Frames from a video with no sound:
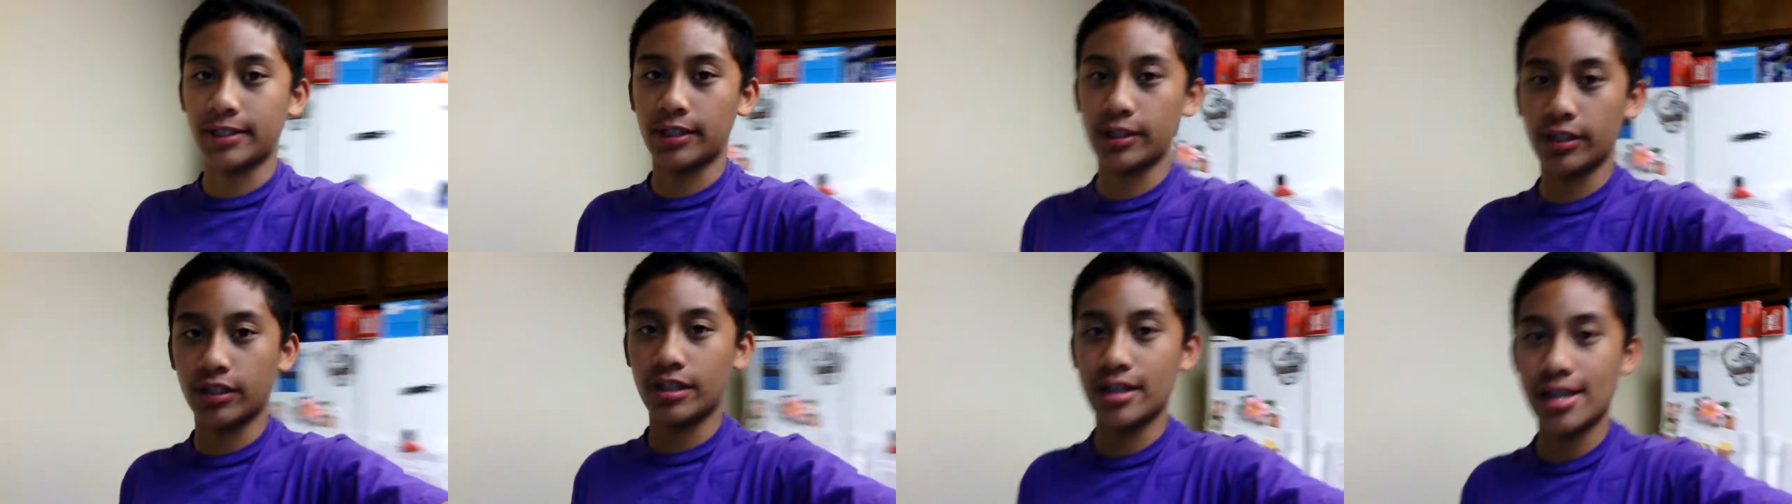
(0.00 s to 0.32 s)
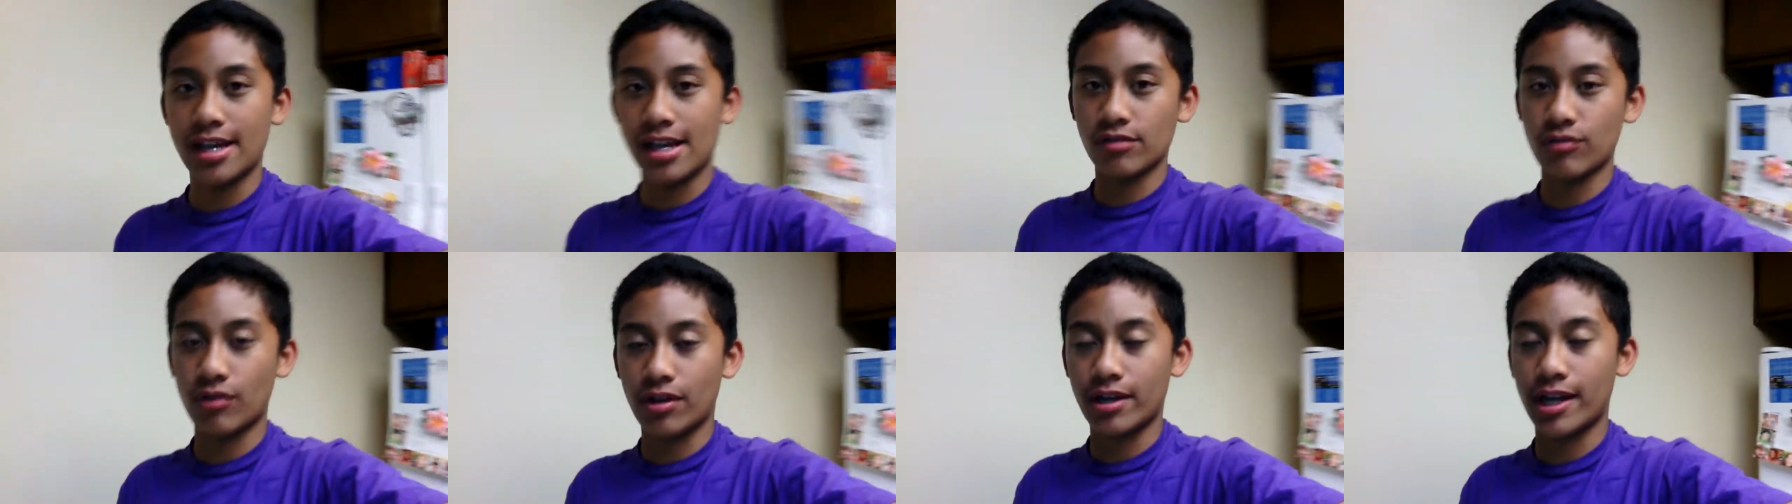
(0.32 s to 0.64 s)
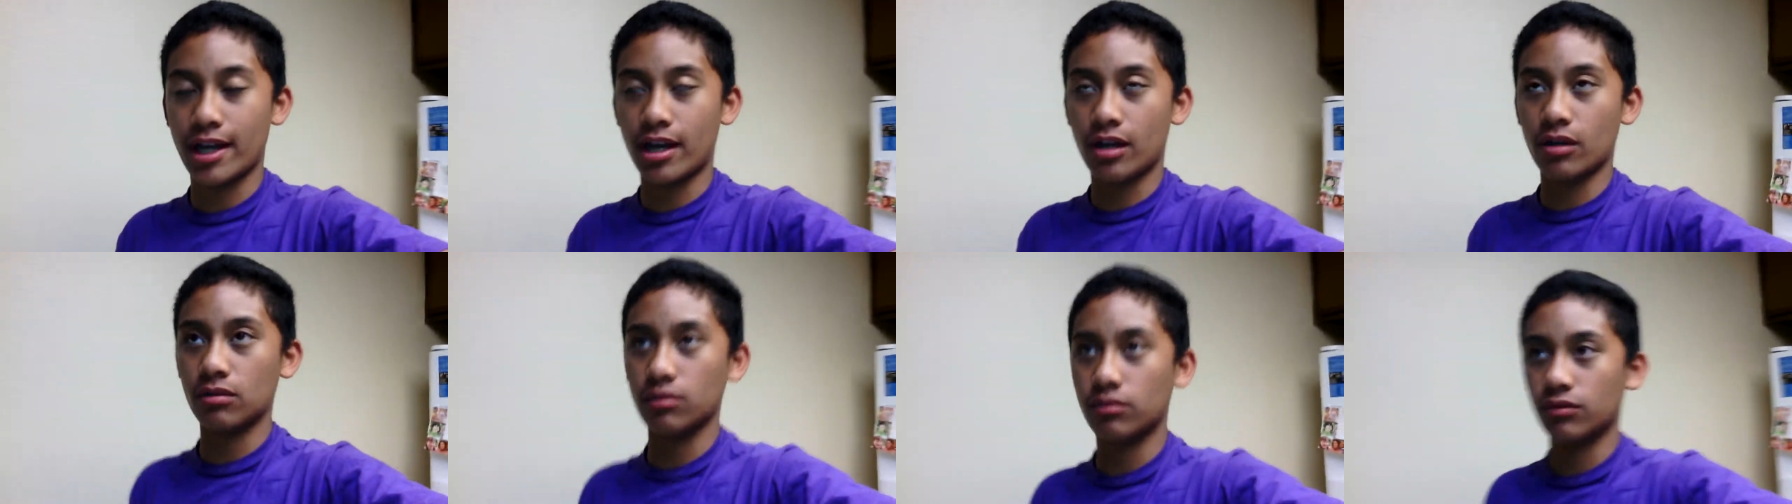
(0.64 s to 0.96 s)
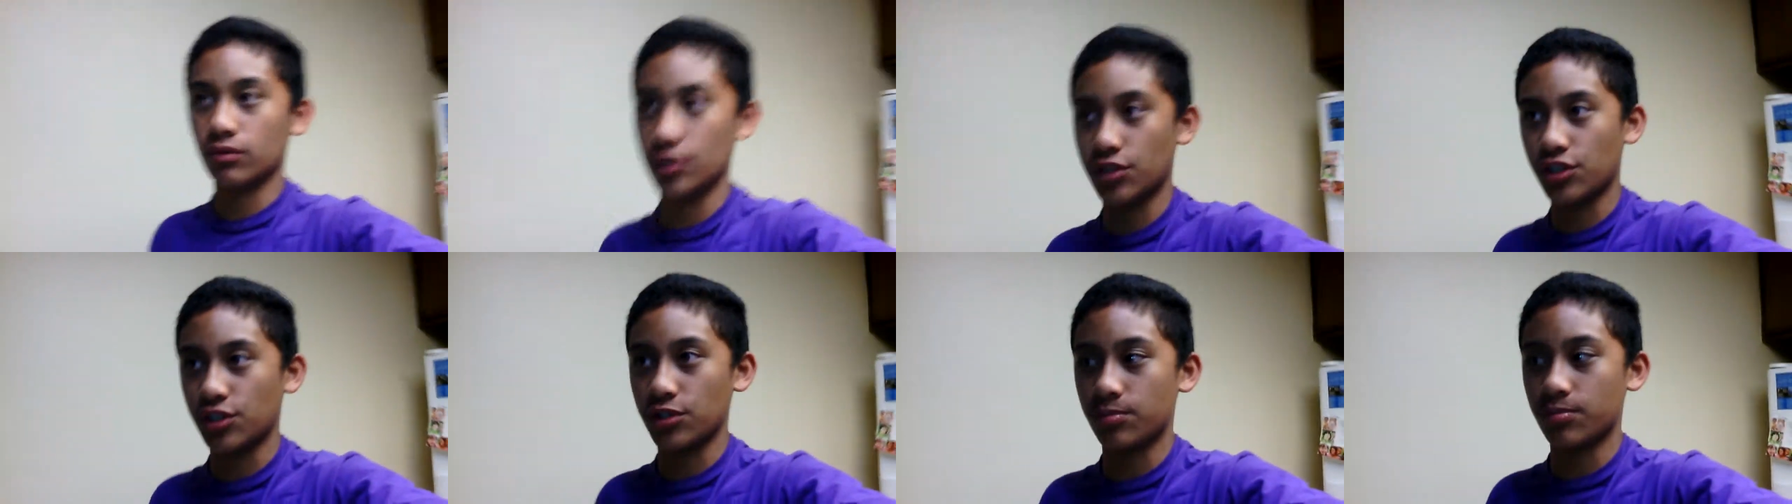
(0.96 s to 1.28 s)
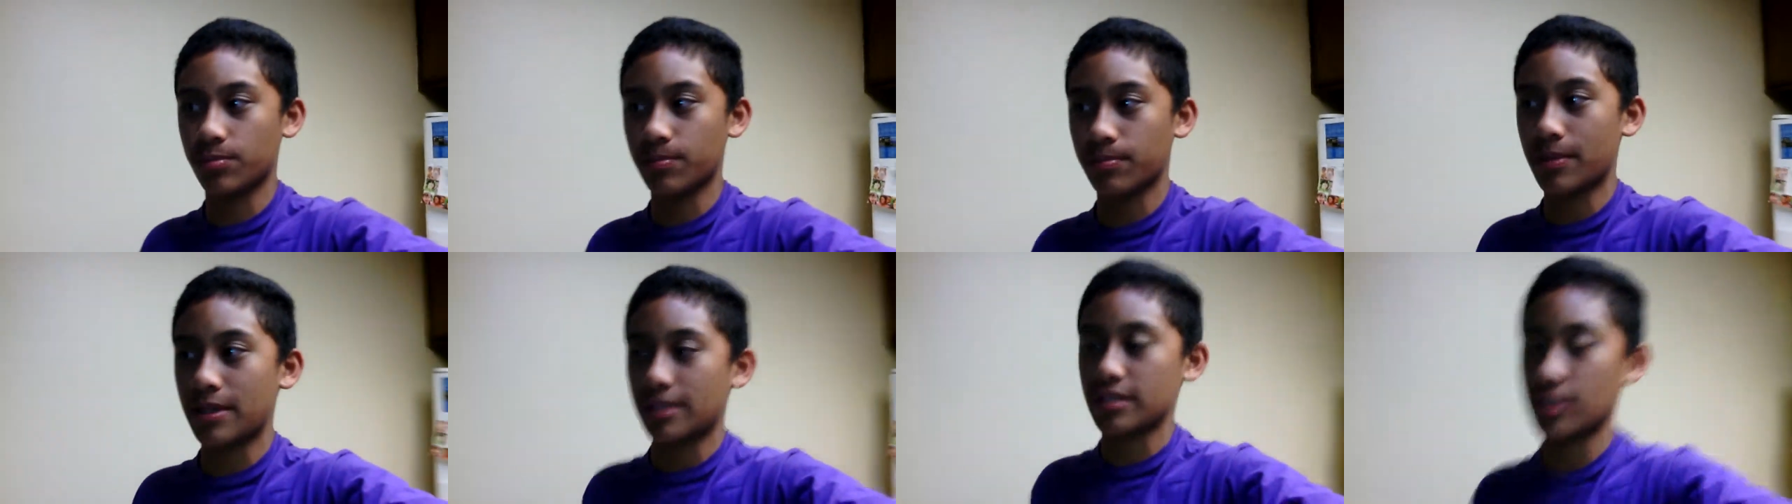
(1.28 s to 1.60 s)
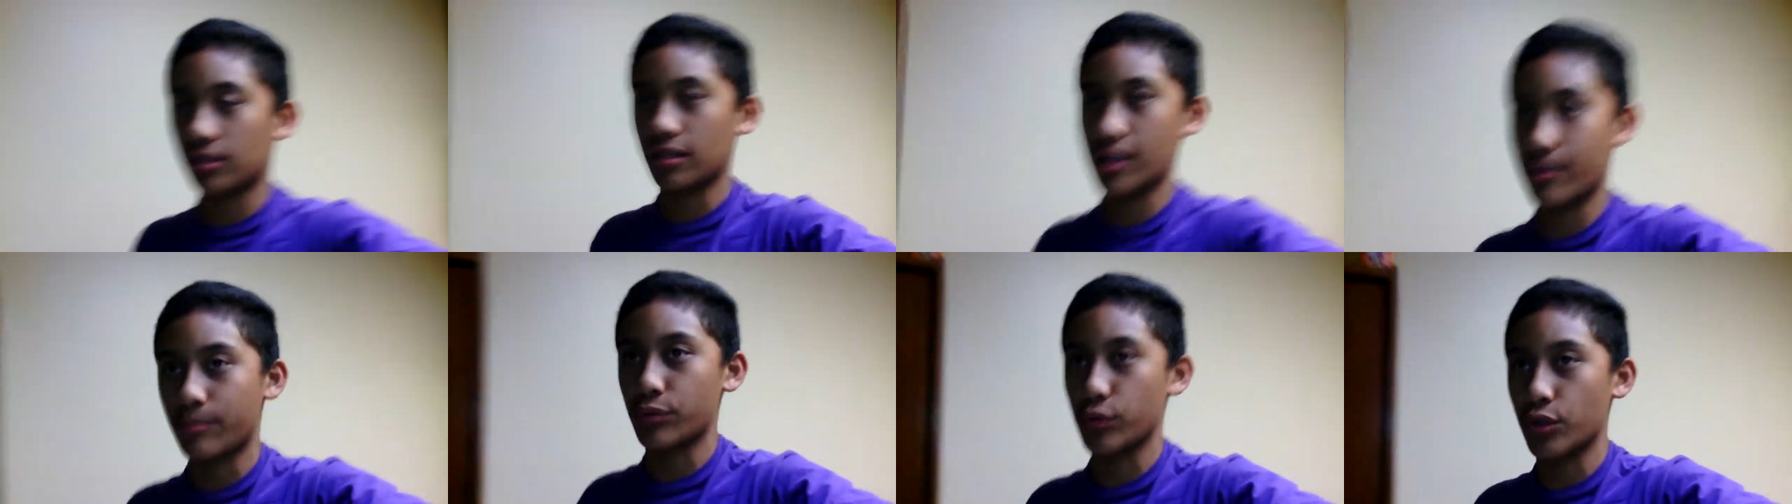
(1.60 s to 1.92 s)
telling you guys right now, which is
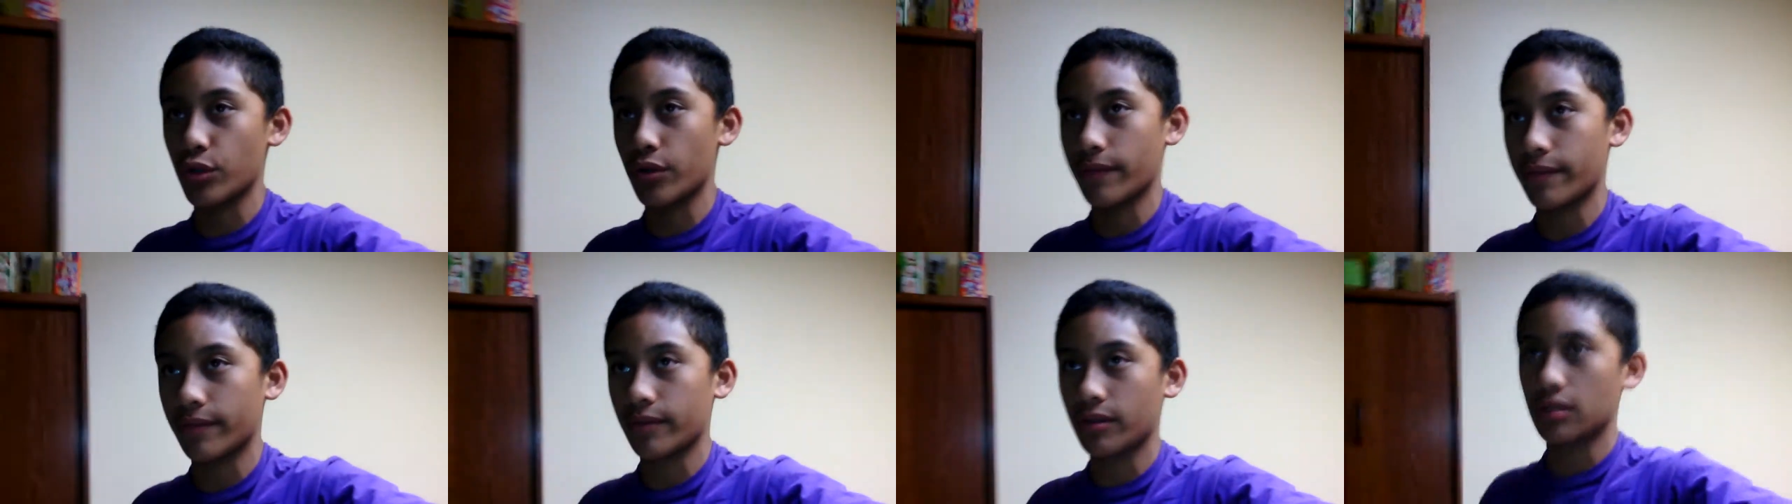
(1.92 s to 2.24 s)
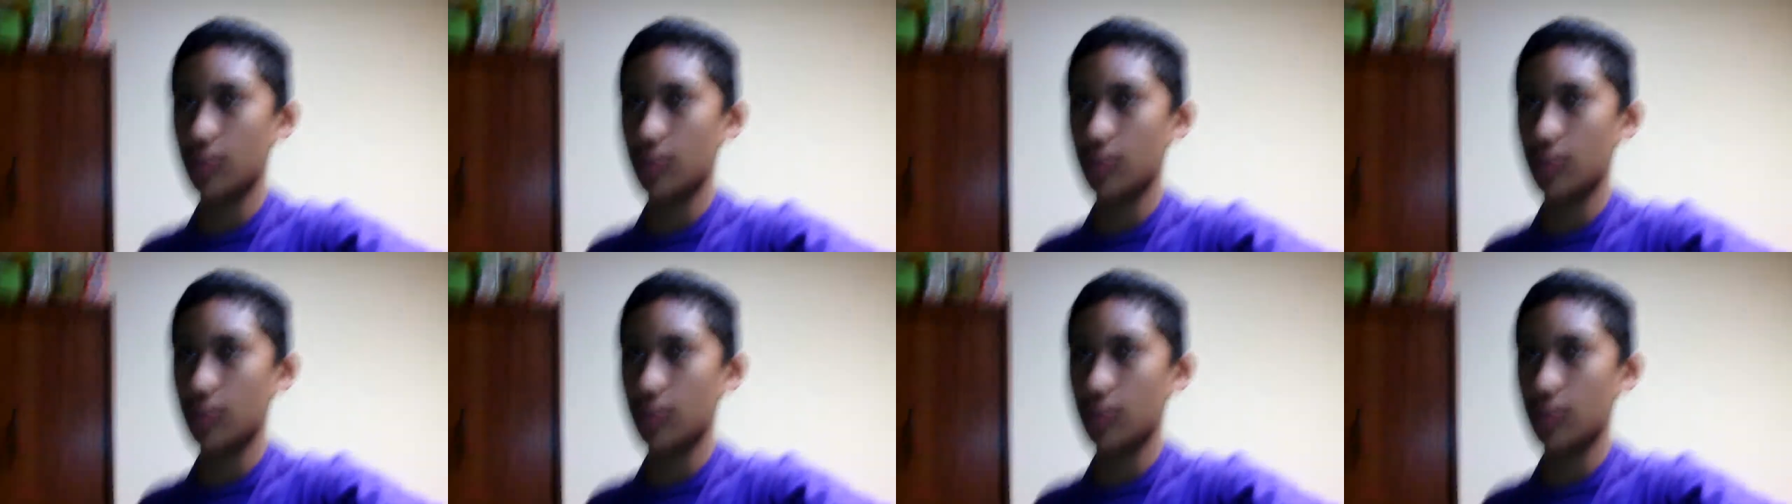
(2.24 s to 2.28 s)
basically proof.